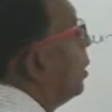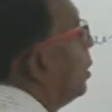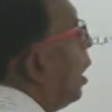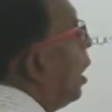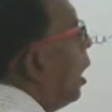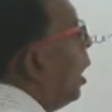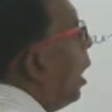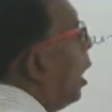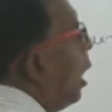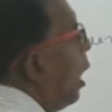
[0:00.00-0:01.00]

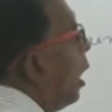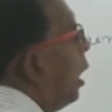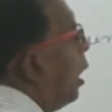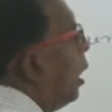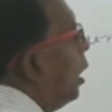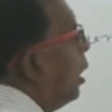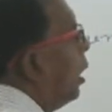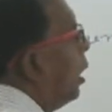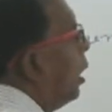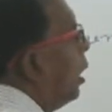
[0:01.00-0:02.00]
the
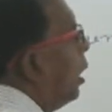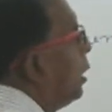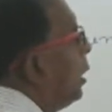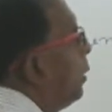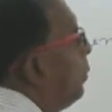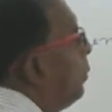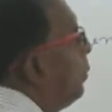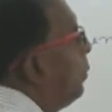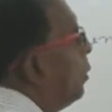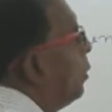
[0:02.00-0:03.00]

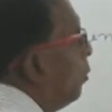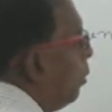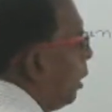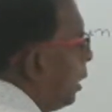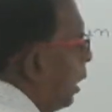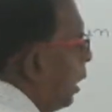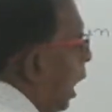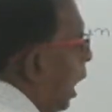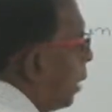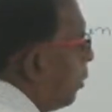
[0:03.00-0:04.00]
AB one
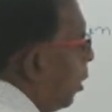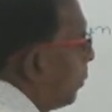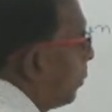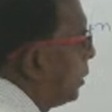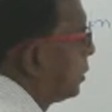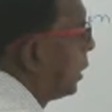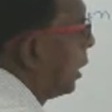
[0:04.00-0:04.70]
arm of this